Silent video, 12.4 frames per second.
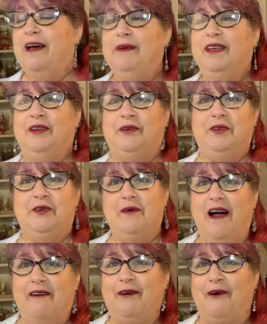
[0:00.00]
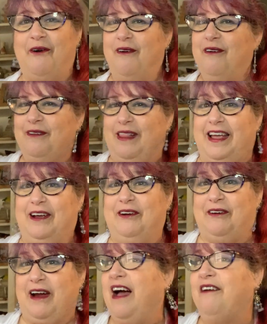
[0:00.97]
but you know, you have a whole like
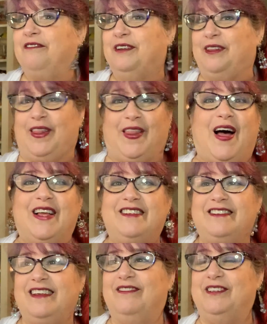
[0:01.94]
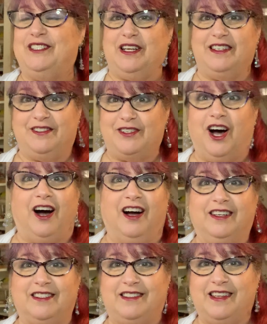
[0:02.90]
craft closet, which I saw
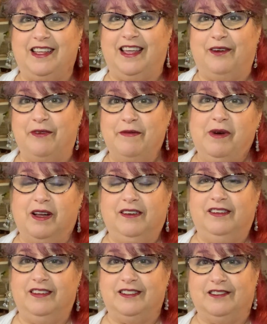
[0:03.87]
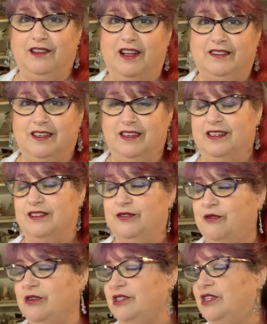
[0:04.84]
because they like remodeled this closet and it's
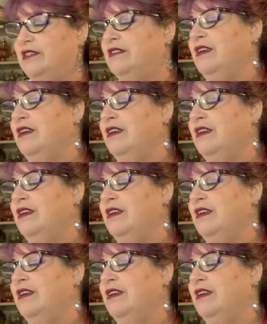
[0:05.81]
gorgeous.